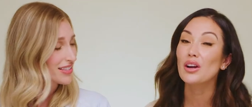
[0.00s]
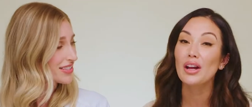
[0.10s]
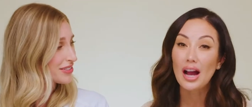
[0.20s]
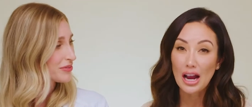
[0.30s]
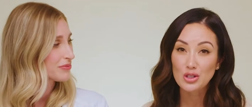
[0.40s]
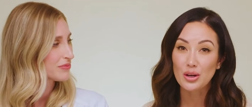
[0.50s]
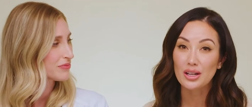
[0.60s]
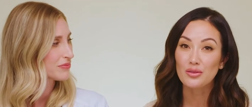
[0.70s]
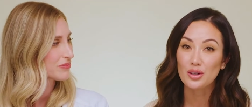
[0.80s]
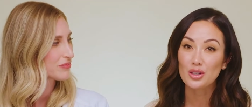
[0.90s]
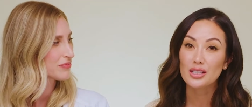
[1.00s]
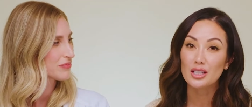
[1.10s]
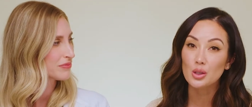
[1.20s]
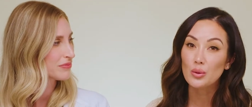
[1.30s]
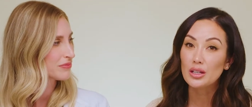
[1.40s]
Speaker 1: very hydrating for your
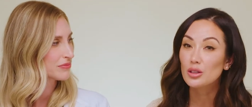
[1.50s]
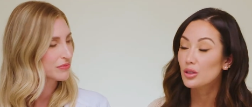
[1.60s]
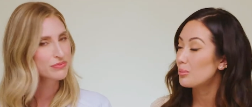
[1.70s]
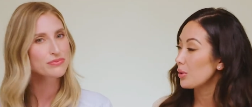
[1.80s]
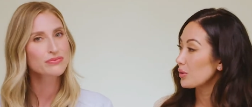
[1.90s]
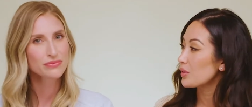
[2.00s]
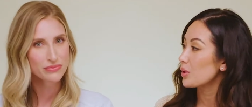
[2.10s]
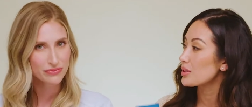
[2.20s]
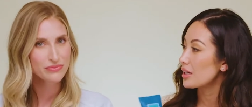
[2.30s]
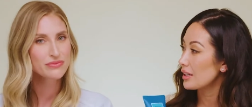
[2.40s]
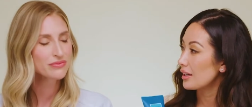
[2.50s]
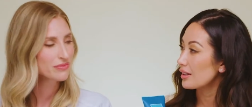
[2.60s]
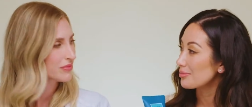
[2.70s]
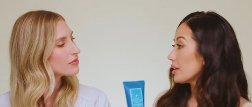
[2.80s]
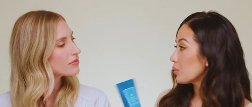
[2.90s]
skin. So we included both of those in
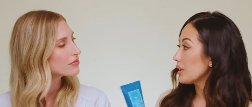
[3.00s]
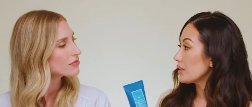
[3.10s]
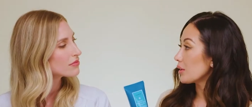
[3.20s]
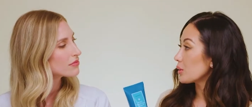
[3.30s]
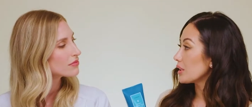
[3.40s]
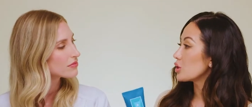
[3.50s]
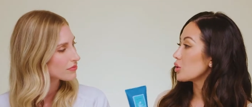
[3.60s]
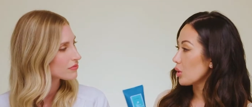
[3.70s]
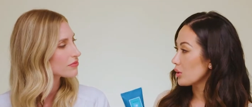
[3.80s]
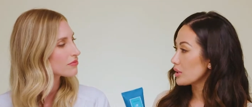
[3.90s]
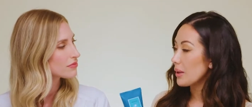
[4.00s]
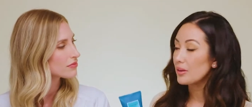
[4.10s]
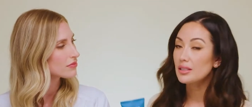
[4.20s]
here. And then one of the other things you'll notice about